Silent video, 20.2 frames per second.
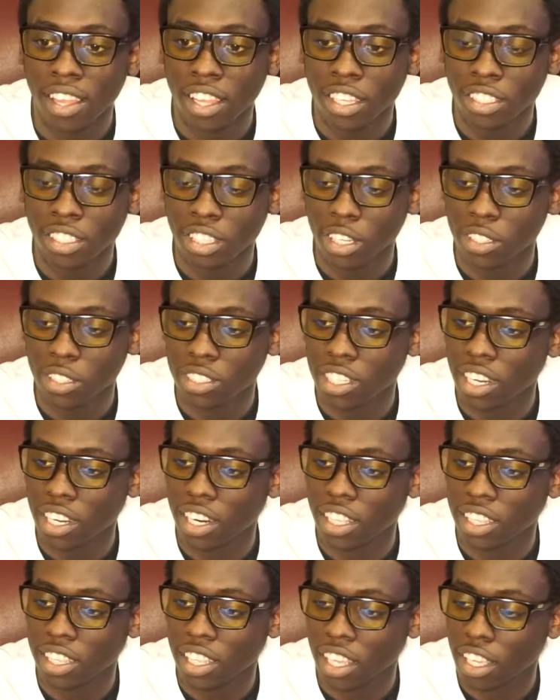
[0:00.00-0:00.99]
So is there
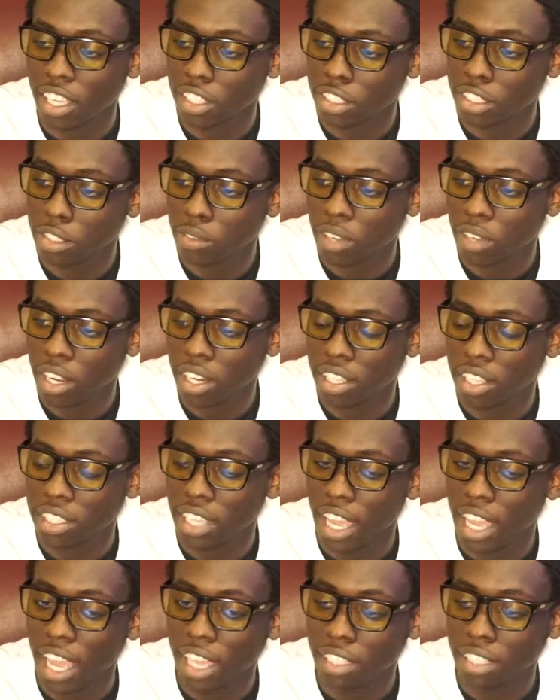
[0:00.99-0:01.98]
anything else you wanted
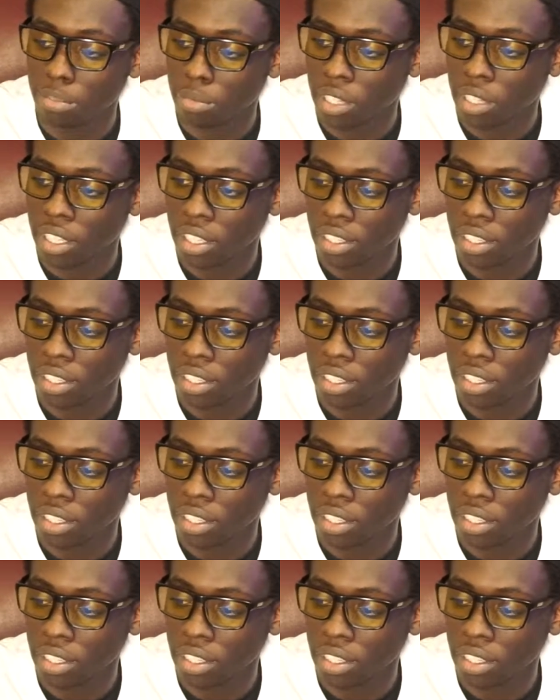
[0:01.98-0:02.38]
to ask me?